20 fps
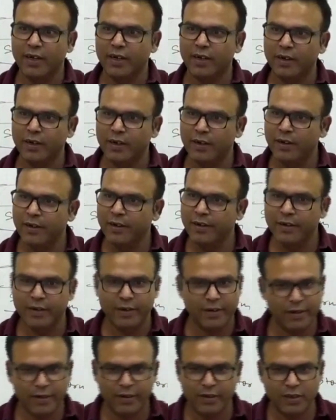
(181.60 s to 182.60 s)
it get
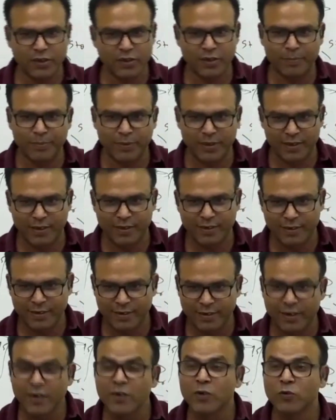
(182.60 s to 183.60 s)
disrupted.
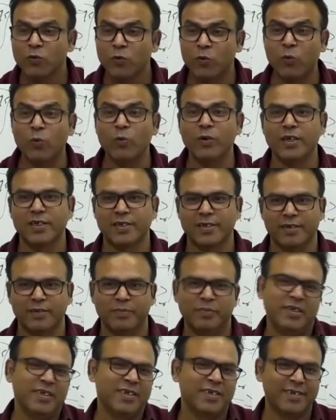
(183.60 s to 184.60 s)
Who
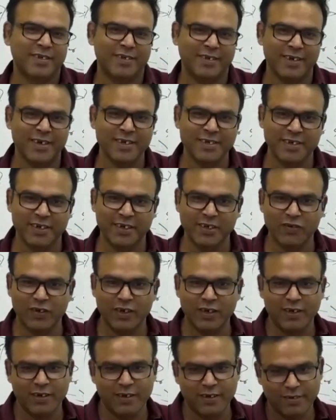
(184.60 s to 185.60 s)
disturbed this? Answer is
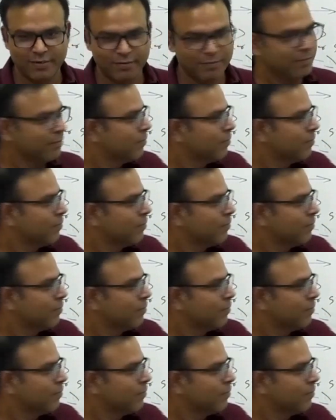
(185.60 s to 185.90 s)
what?